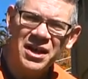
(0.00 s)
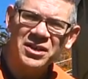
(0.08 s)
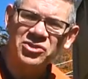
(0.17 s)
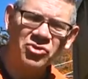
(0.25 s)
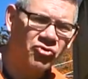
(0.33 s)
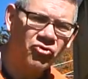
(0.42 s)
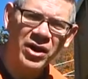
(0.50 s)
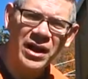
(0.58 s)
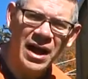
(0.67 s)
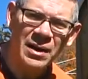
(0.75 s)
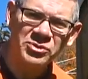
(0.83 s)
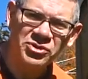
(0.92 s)
It's a great
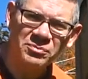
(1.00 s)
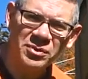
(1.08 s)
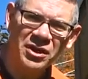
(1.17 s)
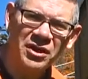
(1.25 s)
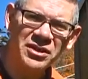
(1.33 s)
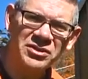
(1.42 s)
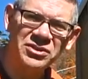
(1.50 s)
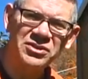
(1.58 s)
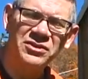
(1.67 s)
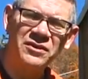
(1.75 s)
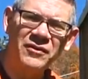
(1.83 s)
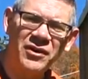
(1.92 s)
option because
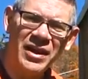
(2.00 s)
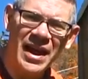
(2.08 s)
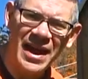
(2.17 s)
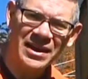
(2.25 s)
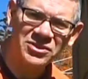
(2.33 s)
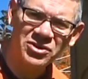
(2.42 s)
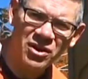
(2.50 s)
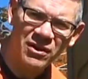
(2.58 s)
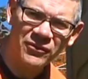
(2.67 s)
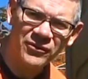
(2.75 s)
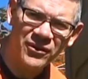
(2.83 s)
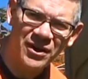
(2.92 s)
it's a very
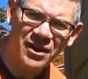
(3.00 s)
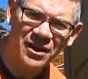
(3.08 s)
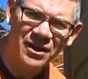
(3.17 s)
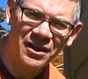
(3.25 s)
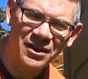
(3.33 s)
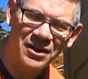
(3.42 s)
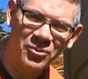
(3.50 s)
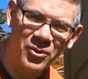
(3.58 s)
hands-off